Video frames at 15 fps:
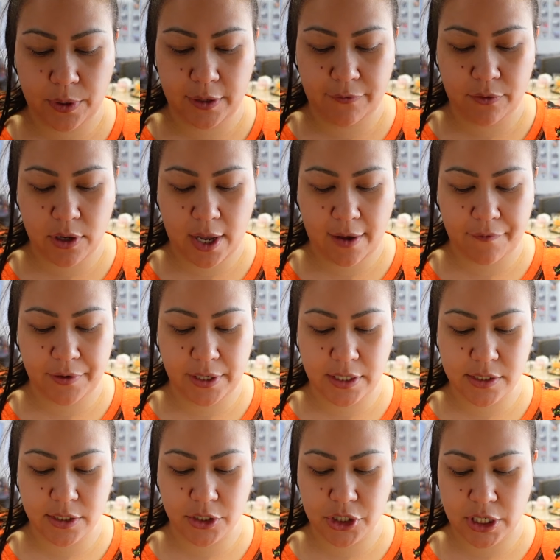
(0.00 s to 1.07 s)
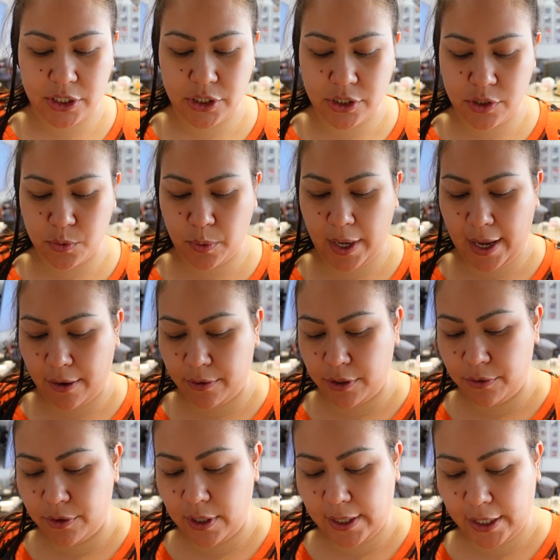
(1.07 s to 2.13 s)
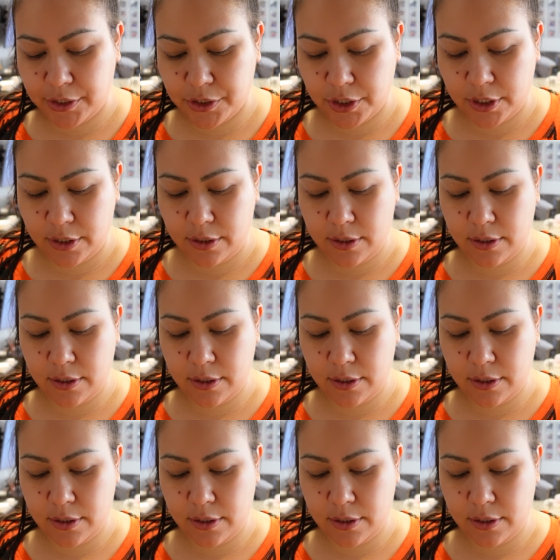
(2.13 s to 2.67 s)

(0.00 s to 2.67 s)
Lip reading: if you have any suggestions. How do you think I should